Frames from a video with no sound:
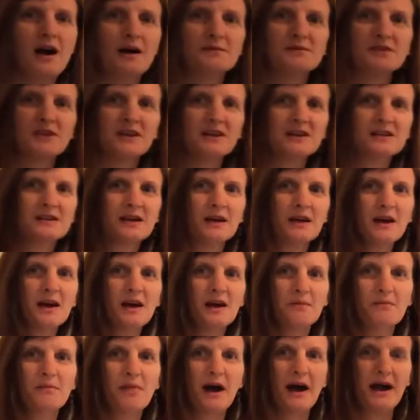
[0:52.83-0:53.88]
object
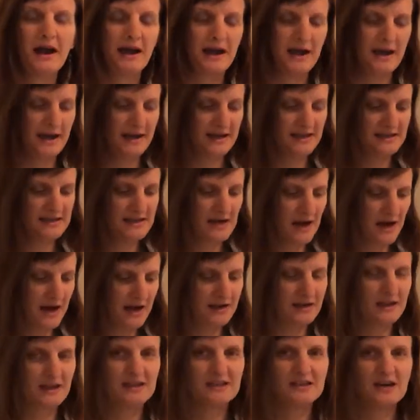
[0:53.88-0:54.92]
by a
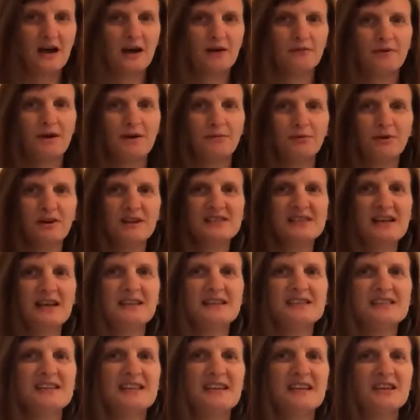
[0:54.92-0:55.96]
dot. The dot
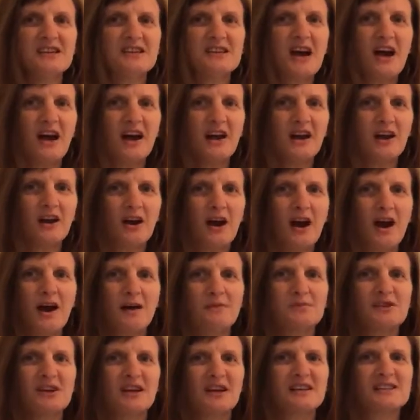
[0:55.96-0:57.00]
represents the entire
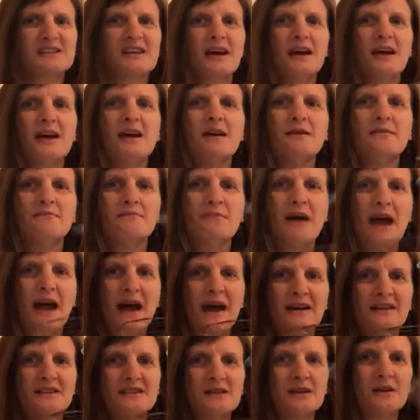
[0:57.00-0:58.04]
object's
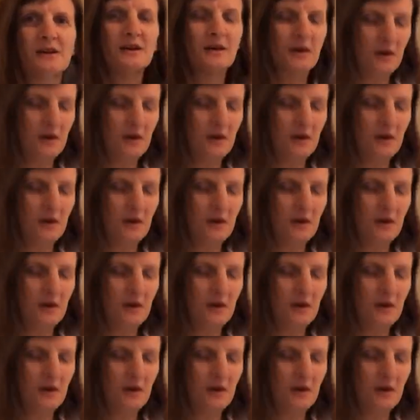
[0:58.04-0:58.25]
mass,